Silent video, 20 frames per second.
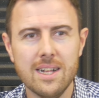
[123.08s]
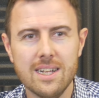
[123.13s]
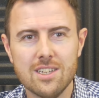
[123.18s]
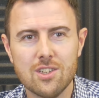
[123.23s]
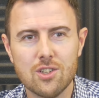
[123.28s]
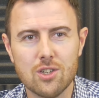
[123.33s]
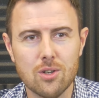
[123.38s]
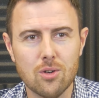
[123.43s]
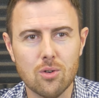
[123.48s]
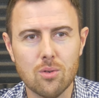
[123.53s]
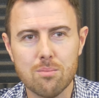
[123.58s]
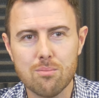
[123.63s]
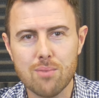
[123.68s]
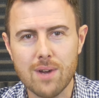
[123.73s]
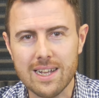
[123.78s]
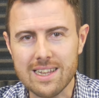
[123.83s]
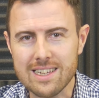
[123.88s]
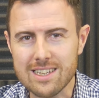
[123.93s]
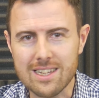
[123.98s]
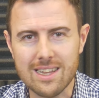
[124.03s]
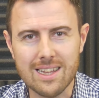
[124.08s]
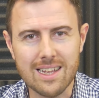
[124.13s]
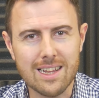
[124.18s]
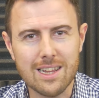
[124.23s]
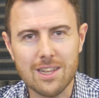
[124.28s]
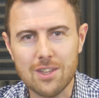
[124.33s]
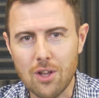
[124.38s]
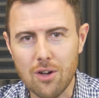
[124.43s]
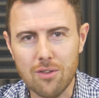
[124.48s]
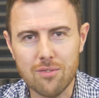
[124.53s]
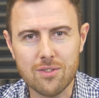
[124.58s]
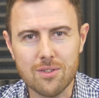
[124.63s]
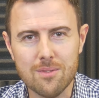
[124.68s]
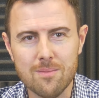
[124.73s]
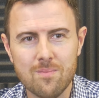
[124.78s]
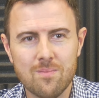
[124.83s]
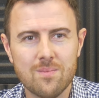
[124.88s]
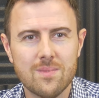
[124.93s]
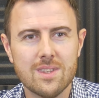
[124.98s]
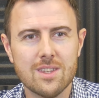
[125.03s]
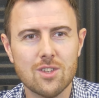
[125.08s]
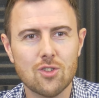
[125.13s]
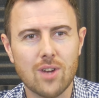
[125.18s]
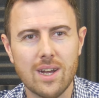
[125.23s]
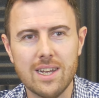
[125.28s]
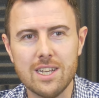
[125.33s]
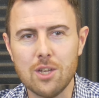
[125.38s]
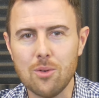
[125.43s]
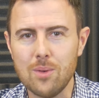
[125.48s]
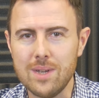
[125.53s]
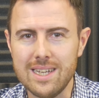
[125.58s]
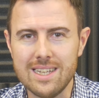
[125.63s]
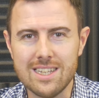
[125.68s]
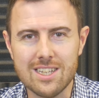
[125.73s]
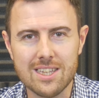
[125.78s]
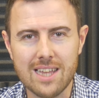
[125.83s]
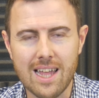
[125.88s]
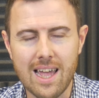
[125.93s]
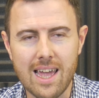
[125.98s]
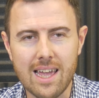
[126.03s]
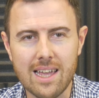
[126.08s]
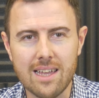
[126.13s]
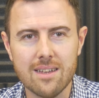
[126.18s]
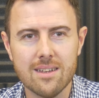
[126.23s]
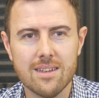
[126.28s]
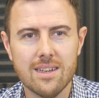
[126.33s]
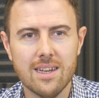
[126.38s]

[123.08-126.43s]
So practice little and often. Try and do it each day.